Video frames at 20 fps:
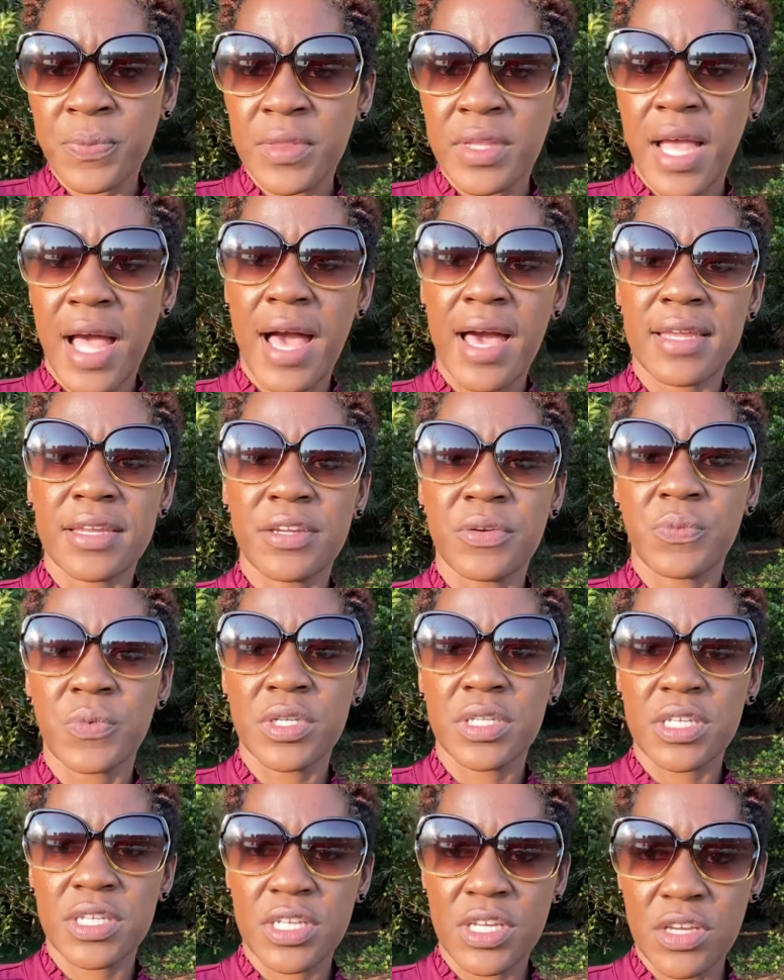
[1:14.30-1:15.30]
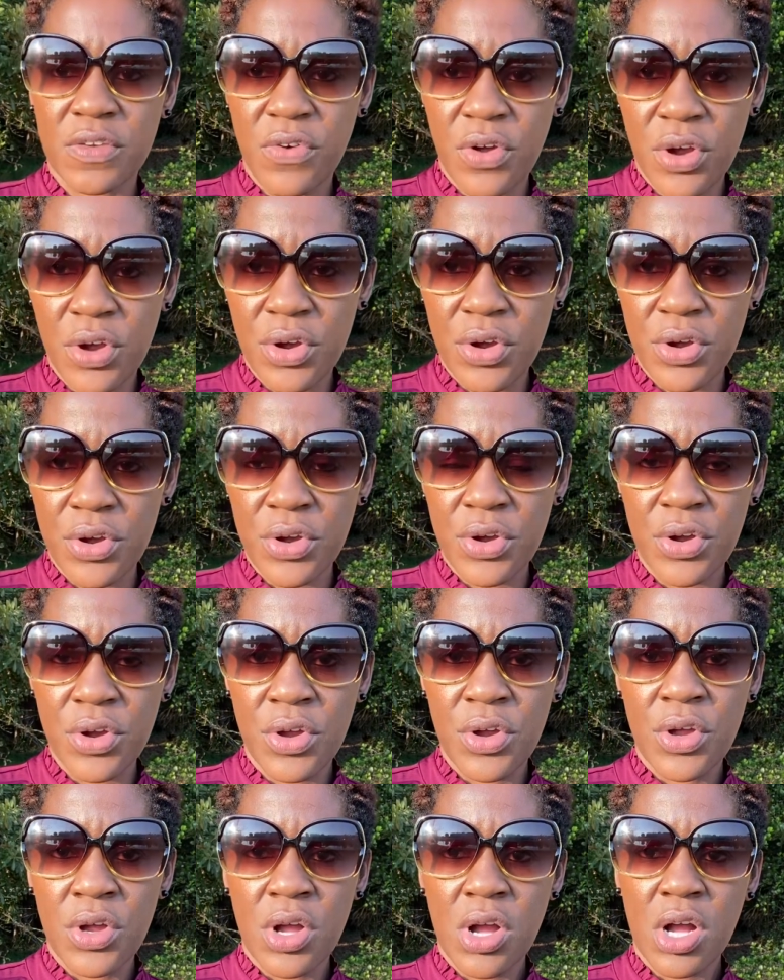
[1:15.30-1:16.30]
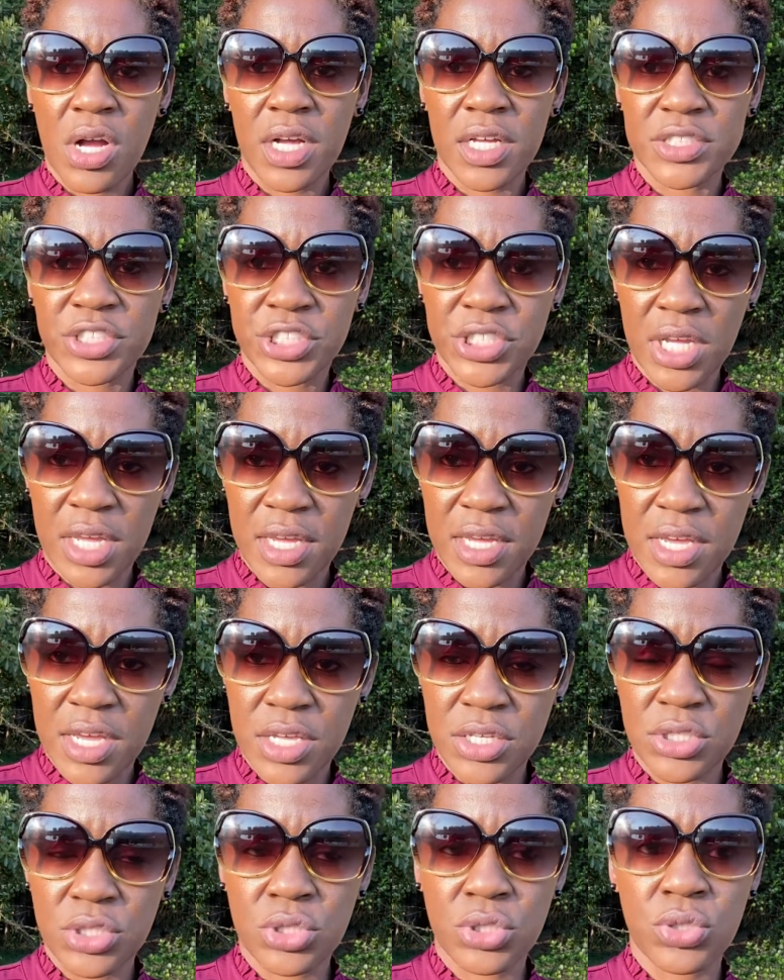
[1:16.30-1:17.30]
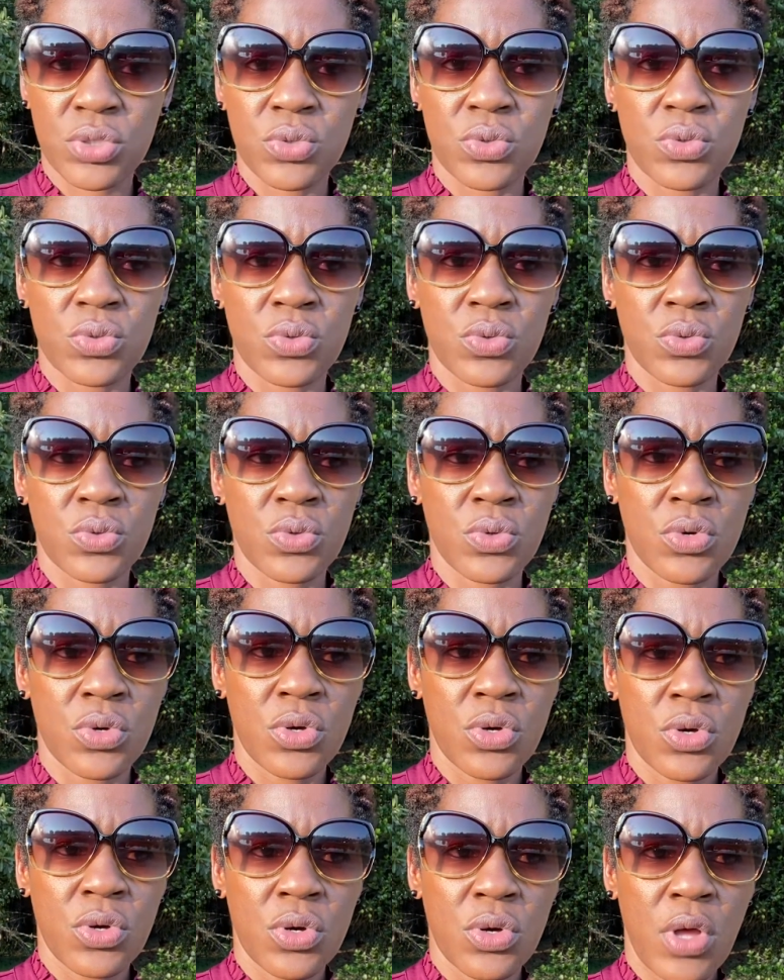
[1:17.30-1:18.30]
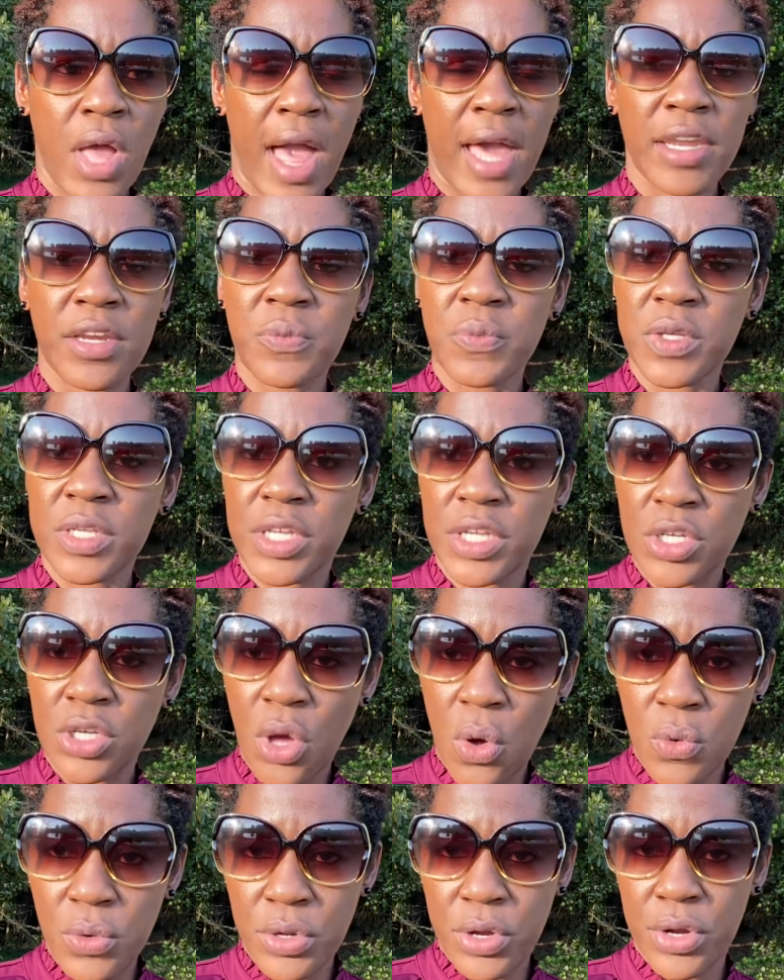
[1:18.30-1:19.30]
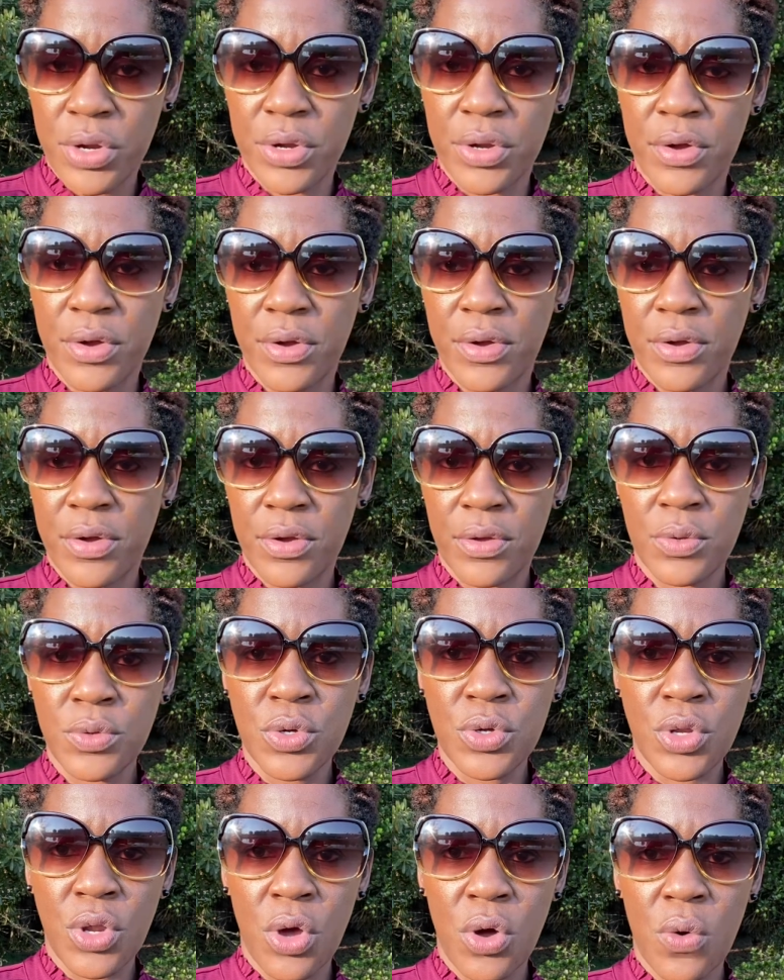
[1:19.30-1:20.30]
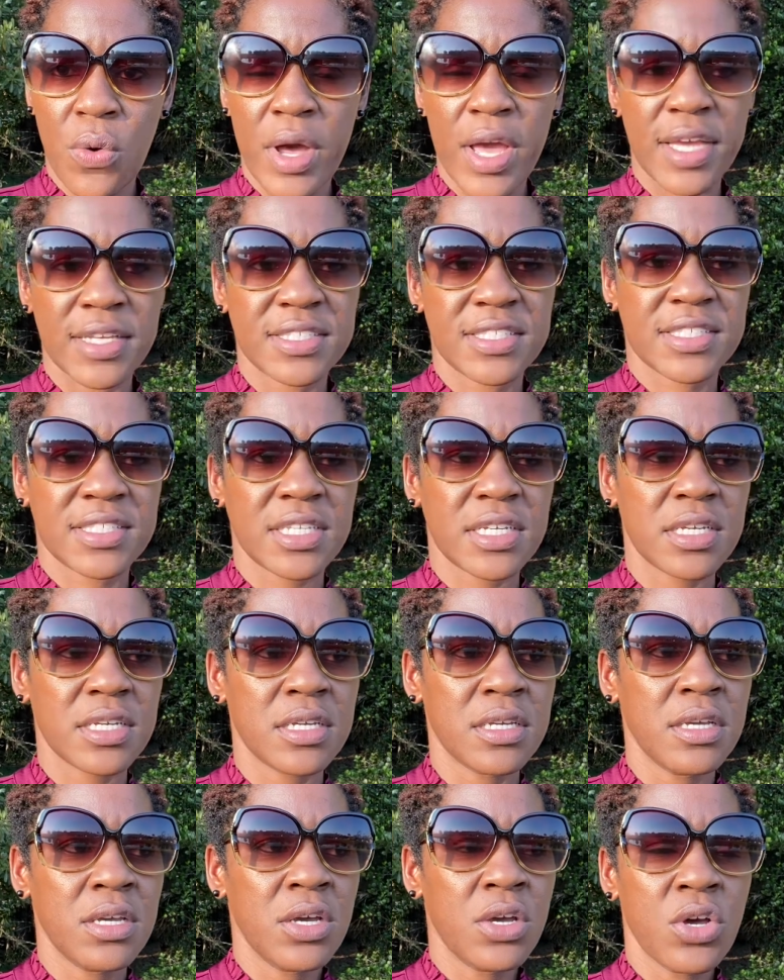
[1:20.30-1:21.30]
I didn't really give her a chance to, I didn't really go to her, and see,